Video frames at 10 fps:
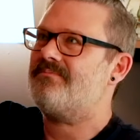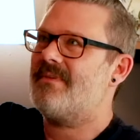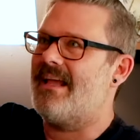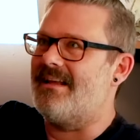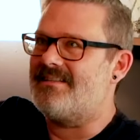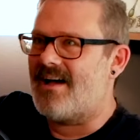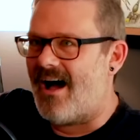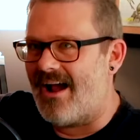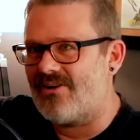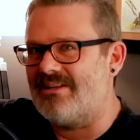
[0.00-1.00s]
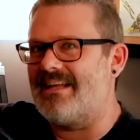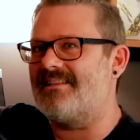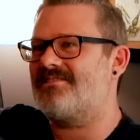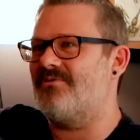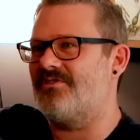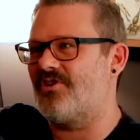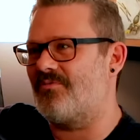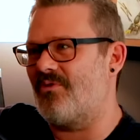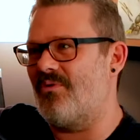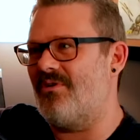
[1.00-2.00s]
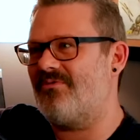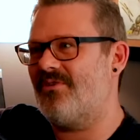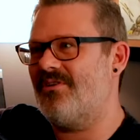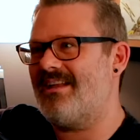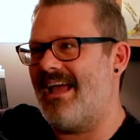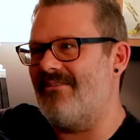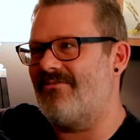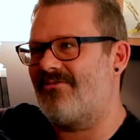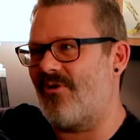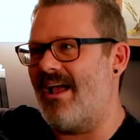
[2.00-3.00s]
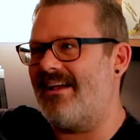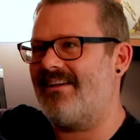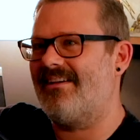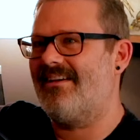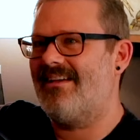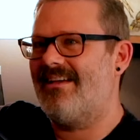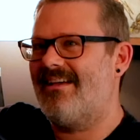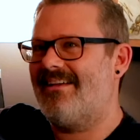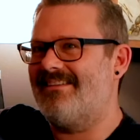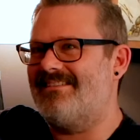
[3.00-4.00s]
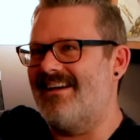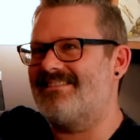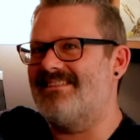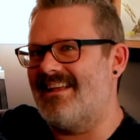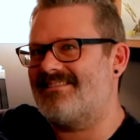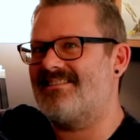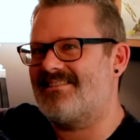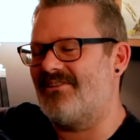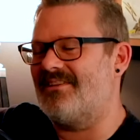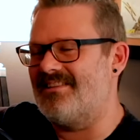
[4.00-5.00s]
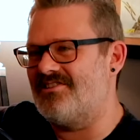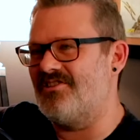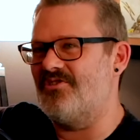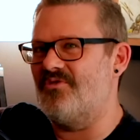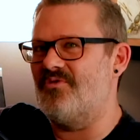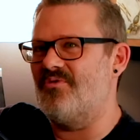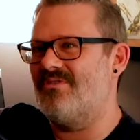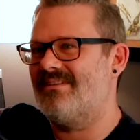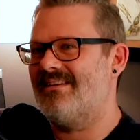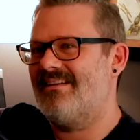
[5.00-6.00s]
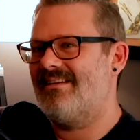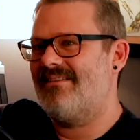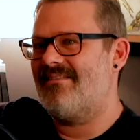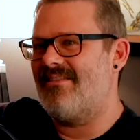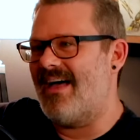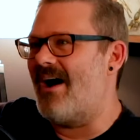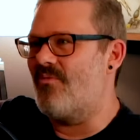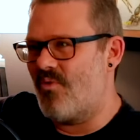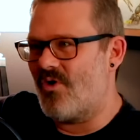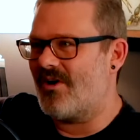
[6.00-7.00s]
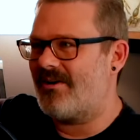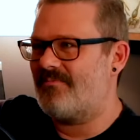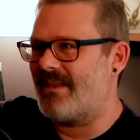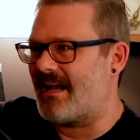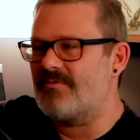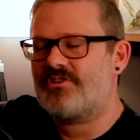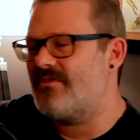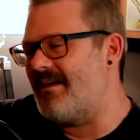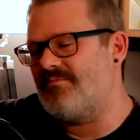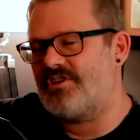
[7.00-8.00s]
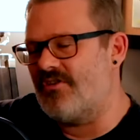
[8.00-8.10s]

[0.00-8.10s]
entirely gets to interpret Wilford, and Frank doesn't necessarily do that work. Like I'm sure they shared